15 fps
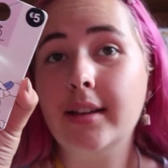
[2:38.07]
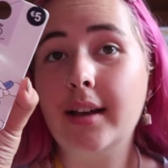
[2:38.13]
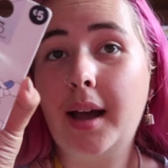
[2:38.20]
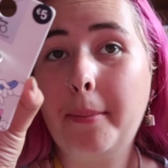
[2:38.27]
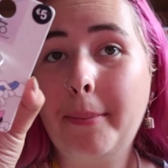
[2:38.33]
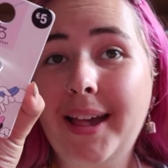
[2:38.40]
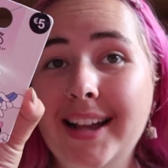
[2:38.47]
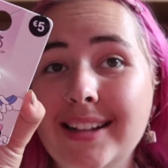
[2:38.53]
I
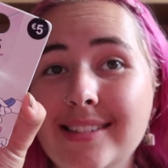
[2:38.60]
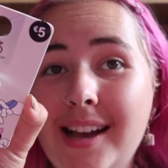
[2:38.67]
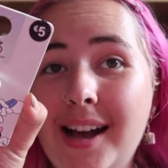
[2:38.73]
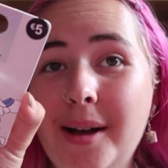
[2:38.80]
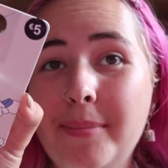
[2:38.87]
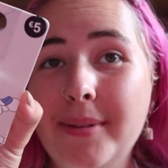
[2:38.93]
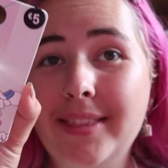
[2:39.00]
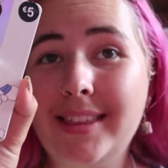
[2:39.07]
picked
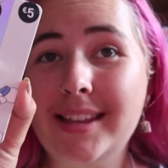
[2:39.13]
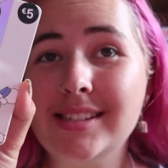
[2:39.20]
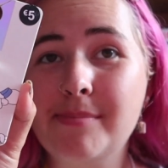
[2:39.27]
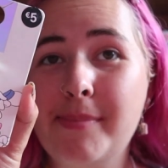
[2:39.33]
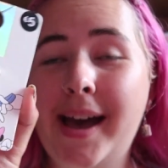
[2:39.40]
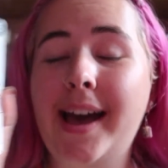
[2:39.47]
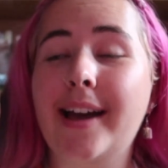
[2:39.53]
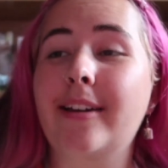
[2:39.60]
up this
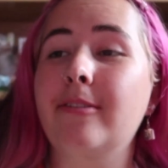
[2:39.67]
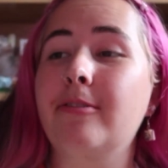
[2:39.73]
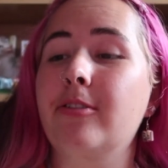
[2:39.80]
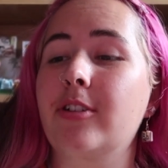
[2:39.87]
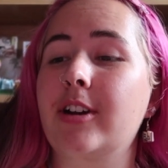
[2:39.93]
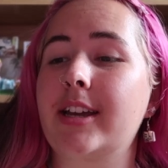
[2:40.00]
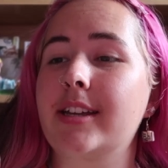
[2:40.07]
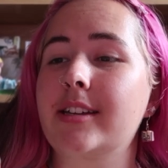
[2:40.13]
pack of
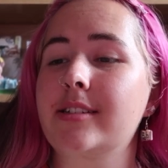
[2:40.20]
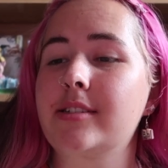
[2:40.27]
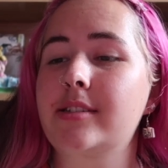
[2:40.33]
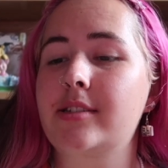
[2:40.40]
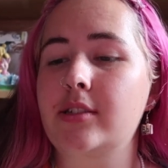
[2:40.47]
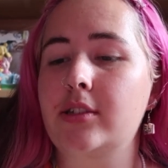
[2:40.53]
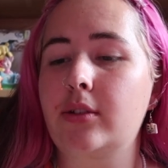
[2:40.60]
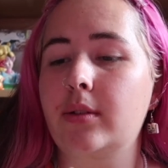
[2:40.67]

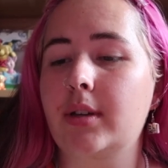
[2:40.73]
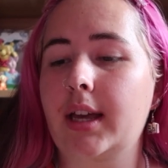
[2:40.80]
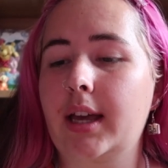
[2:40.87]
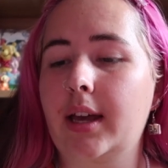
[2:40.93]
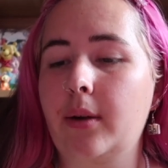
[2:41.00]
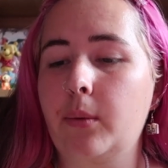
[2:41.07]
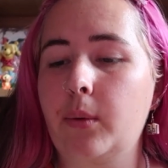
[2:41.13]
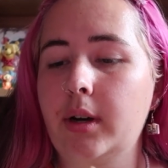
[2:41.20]
rings. You
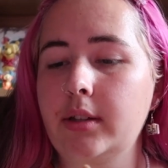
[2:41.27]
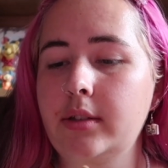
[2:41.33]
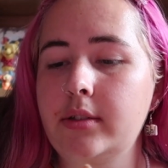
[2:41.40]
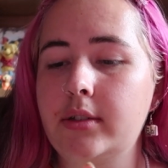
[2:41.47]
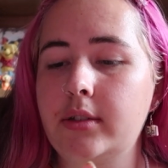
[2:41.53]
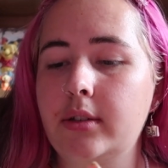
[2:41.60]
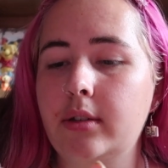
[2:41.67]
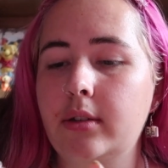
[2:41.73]
get 1,
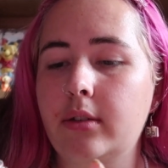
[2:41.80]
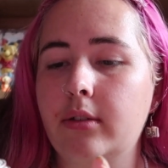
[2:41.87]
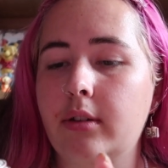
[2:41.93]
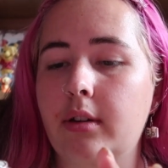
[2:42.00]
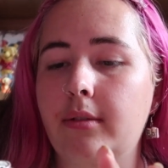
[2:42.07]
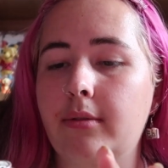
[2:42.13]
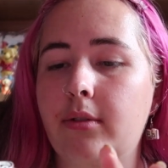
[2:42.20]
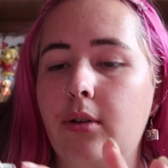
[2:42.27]
2,
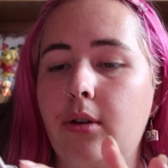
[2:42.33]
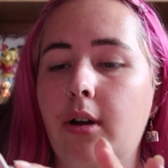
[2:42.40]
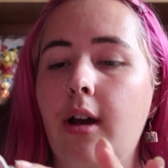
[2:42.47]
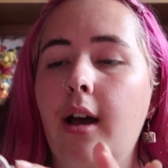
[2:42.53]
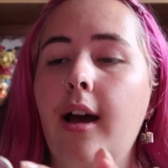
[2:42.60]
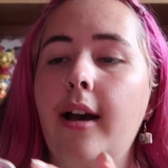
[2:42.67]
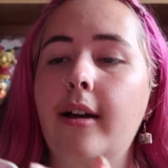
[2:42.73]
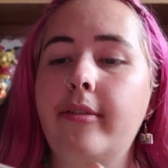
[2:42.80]
3, 4,
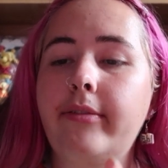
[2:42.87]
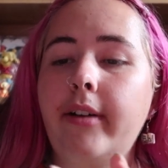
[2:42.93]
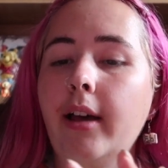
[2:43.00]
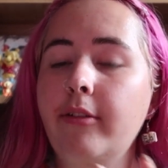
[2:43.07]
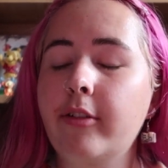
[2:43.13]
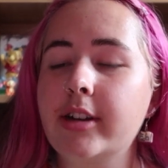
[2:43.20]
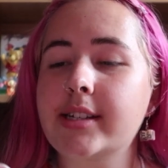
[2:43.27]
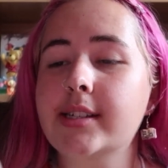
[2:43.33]

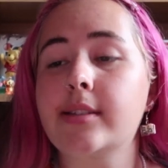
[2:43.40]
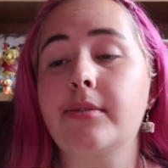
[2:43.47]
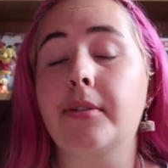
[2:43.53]
5 rings for